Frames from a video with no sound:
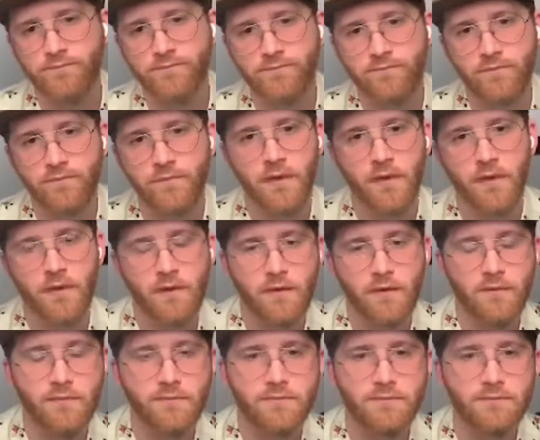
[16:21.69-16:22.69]

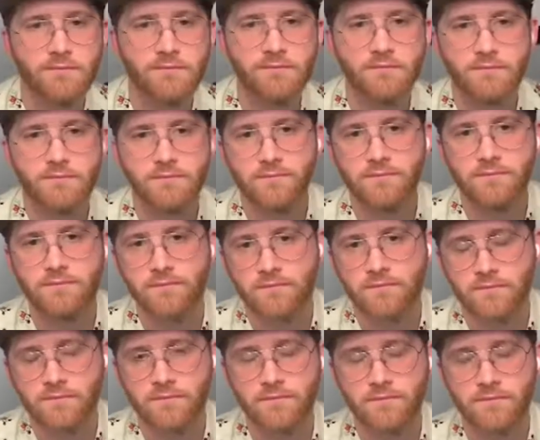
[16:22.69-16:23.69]

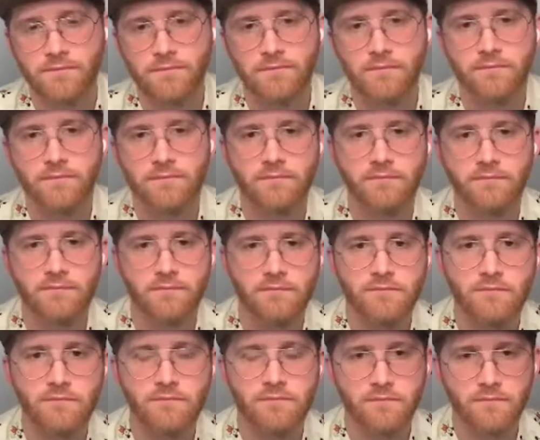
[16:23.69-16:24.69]

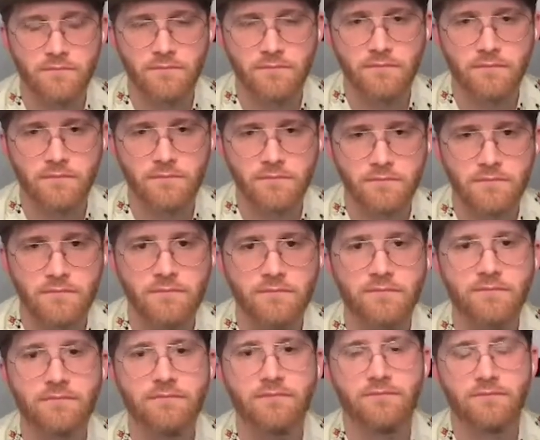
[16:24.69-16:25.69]

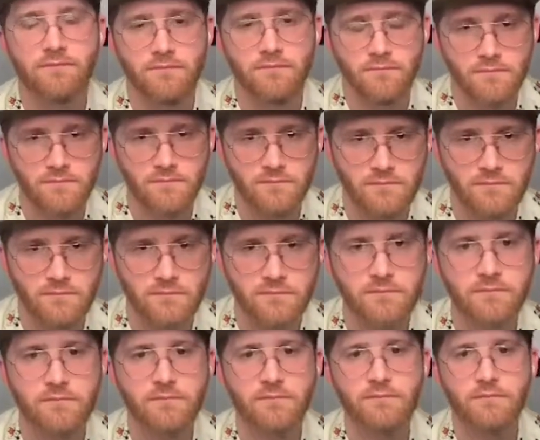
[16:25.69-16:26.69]

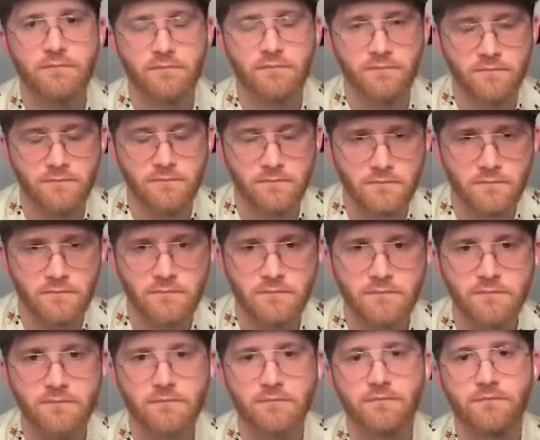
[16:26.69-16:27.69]

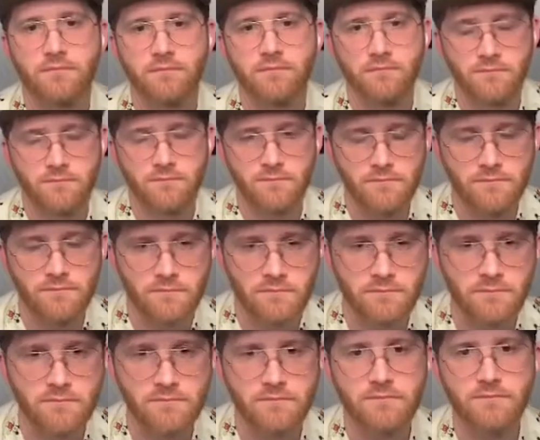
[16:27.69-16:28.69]

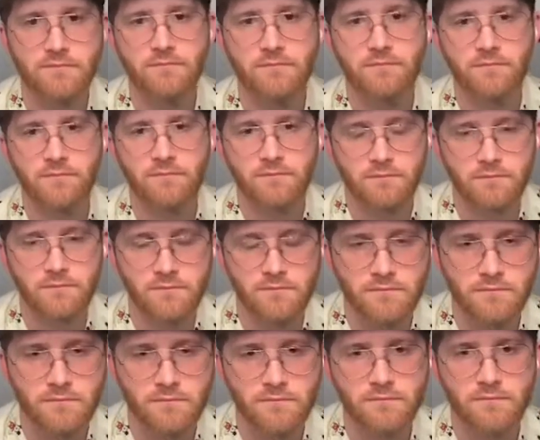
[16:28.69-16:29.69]

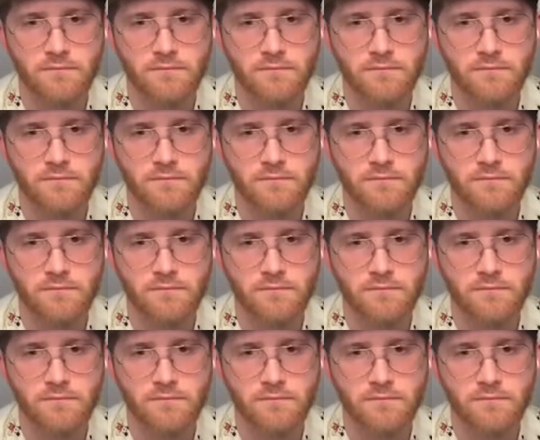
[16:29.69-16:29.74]
(silent)